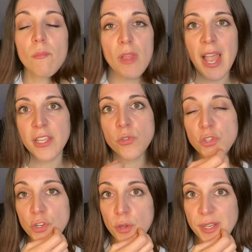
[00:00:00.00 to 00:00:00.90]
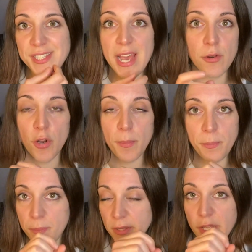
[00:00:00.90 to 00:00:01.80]
I also noted down on a
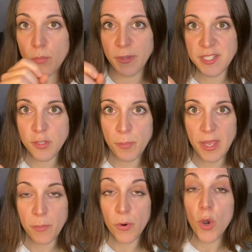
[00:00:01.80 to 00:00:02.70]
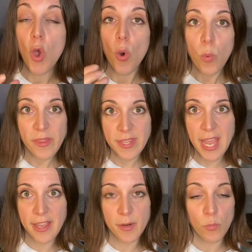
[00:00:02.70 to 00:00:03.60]
little piece of paper what the
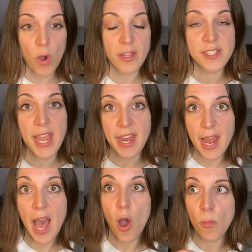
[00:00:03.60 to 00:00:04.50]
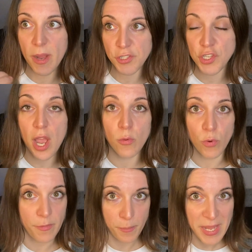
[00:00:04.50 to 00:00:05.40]
item was and how much I
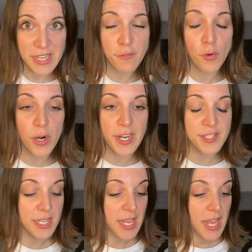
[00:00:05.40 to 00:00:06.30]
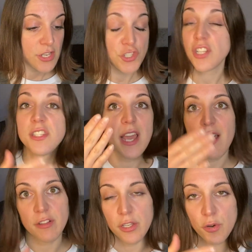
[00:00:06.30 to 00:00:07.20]
would have paid for it, just to
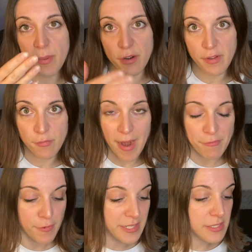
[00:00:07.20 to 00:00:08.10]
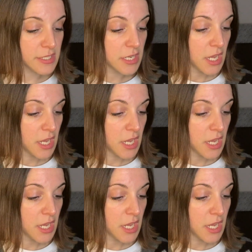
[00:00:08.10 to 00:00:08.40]
have a little bit of a reference.